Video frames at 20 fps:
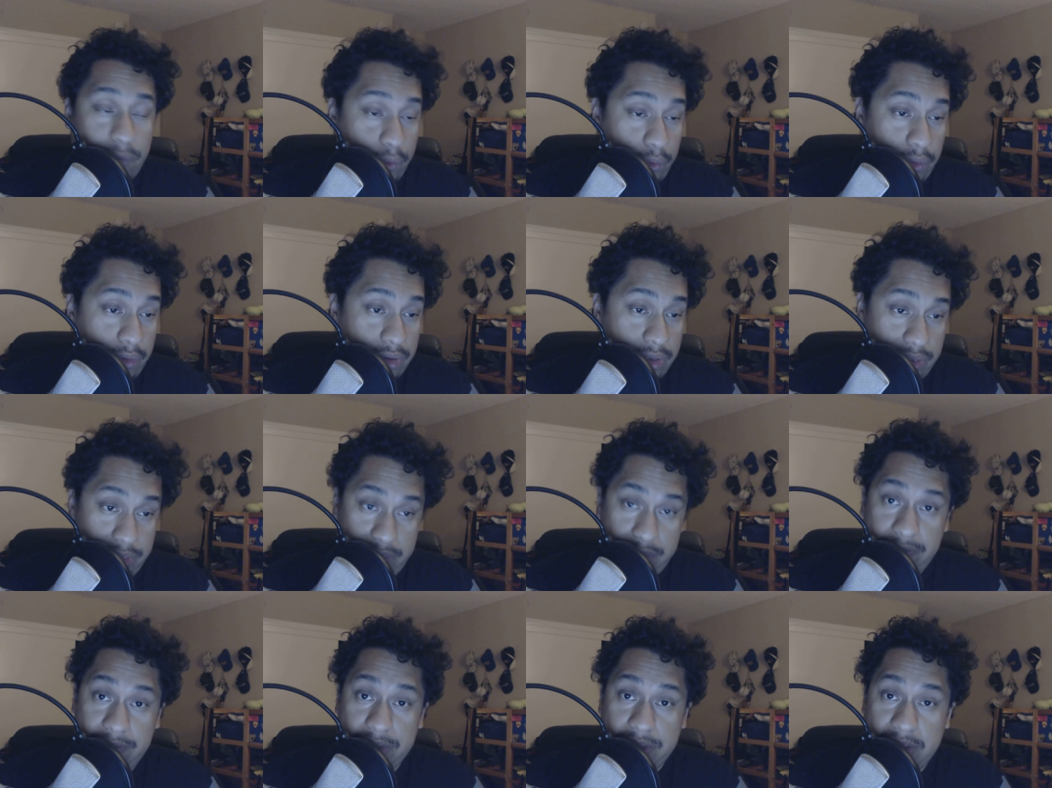for
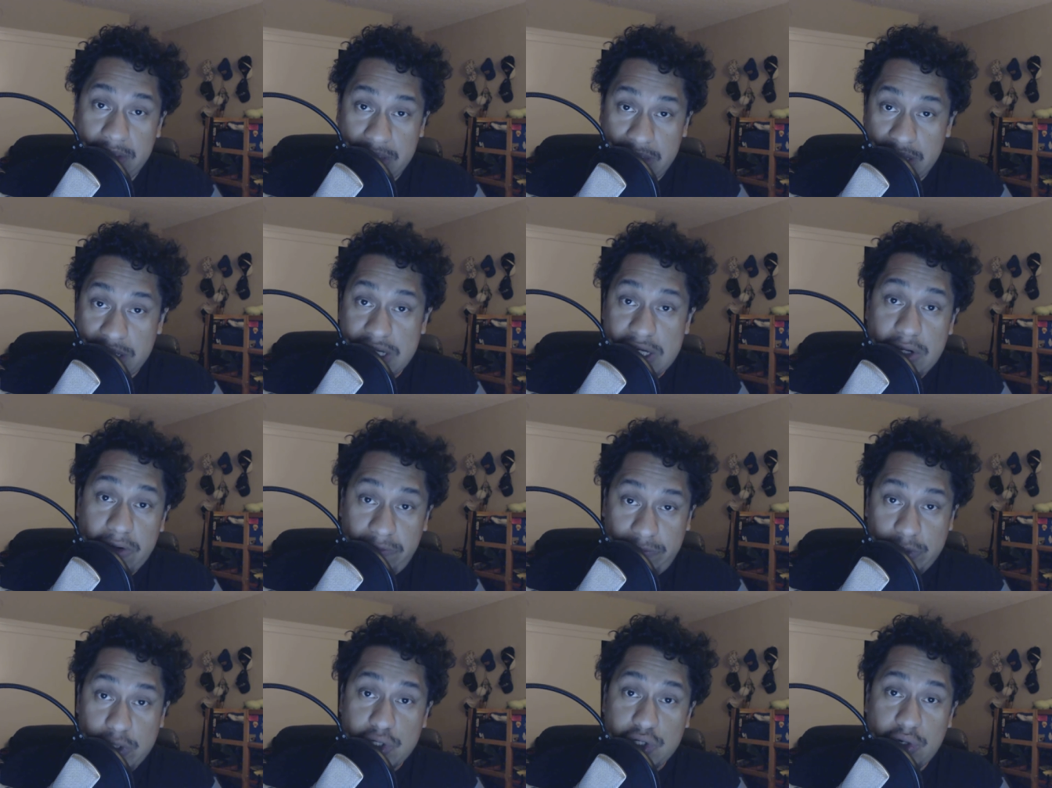the, the the
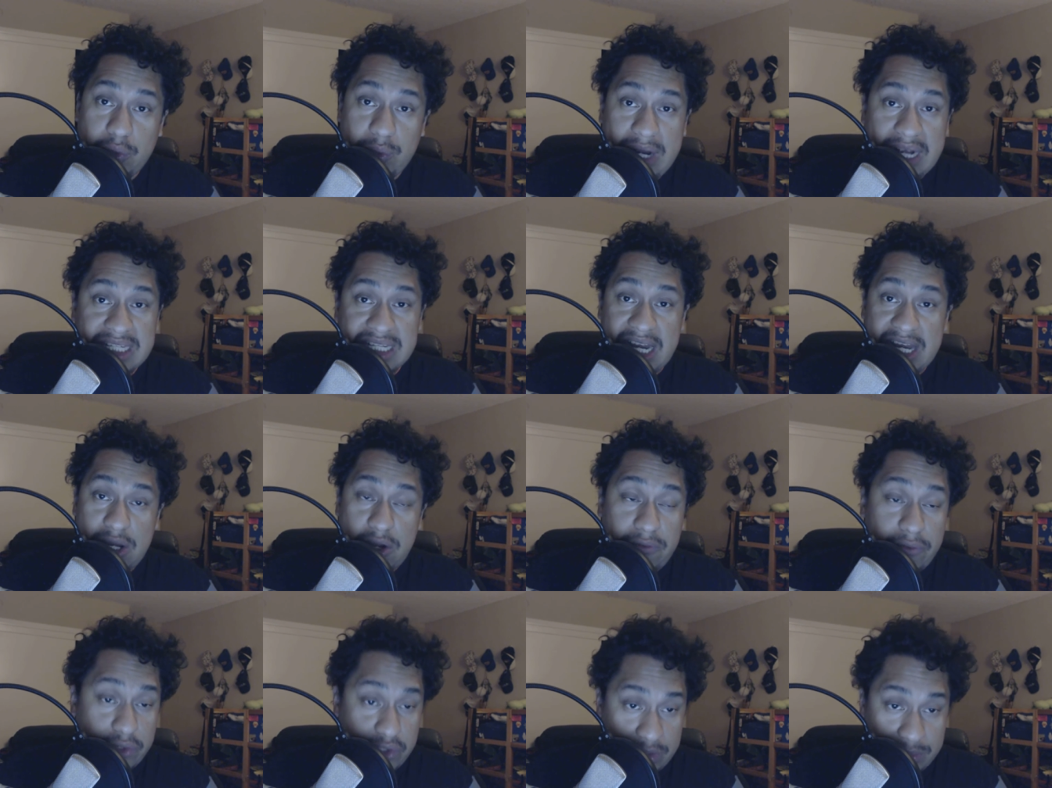near future. When I say
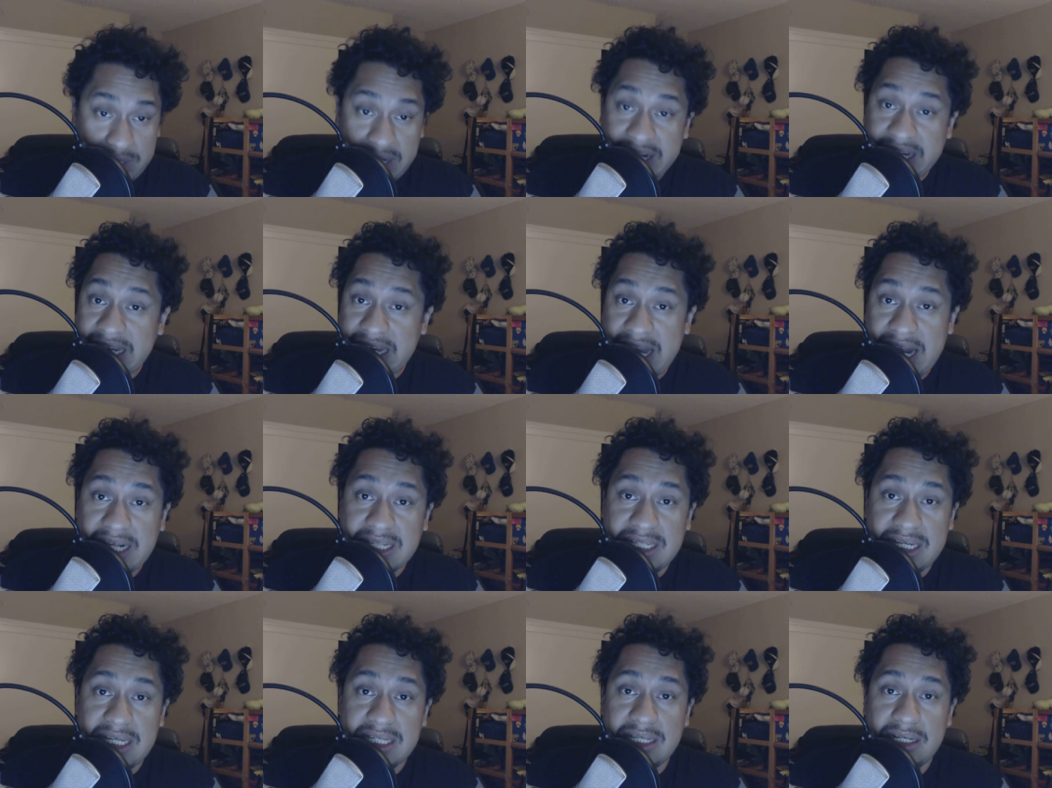near future, I'm talking
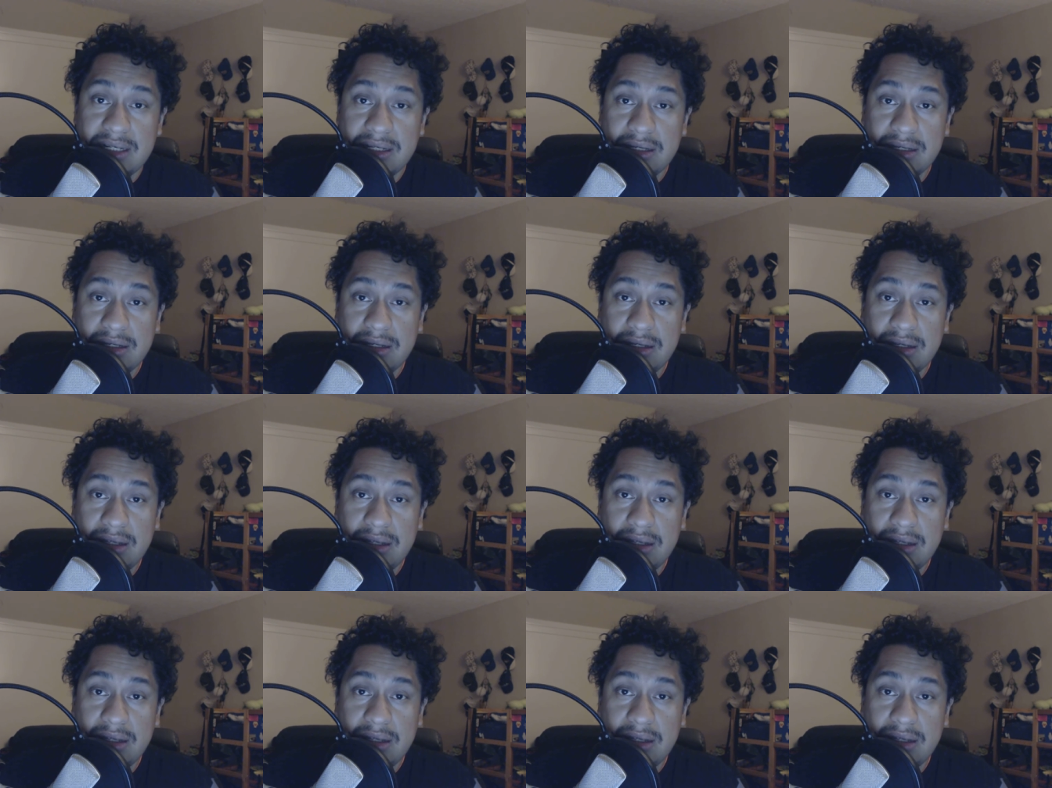next season.